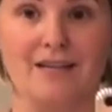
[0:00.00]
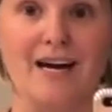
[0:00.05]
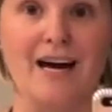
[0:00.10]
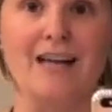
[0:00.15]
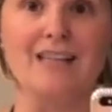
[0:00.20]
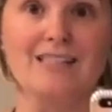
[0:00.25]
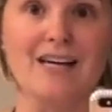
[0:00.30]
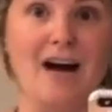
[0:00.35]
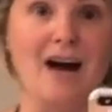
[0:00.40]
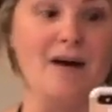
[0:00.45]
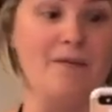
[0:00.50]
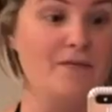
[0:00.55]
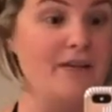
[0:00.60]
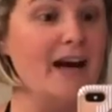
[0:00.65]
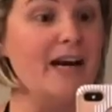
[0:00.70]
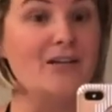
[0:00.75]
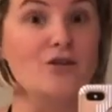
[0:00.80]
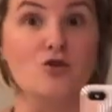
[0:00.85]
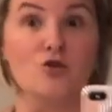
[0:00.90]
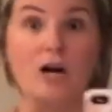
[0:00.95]
that type,
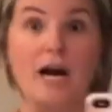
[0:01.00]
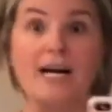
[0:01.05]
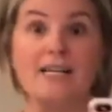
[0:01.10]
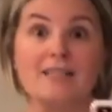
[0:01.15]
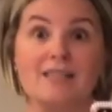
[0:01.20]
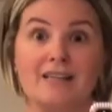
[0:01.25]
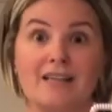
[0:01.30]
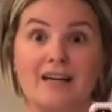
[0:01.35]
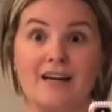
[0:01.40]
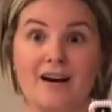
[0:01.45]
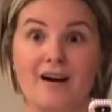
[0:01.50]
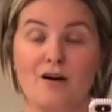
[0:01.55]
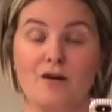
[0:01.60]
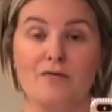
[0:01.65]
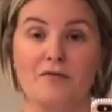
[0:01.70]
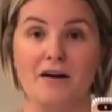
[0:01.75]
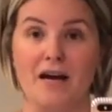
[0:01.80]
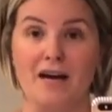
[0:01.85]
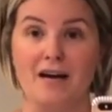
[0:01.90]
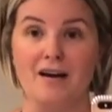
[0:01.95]
that drastic
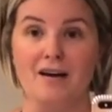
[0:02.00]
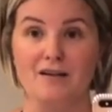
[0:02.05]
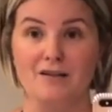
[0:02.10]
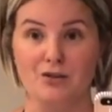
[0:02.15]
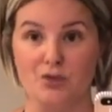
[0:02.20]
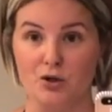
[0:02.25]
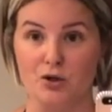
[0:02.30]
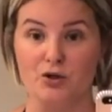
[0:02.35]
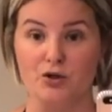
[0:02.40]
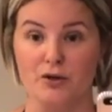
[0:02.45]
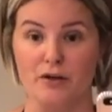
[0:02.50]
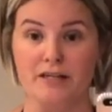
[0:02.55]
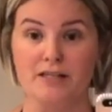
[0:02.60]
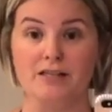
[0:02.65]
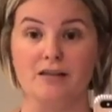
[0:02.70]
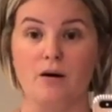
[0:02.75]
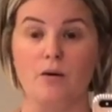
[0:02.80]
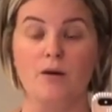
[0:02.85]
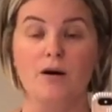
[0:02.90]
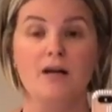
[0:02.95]
of a surgery.
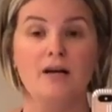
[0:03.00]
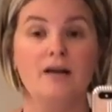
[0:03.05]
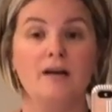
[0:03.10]
So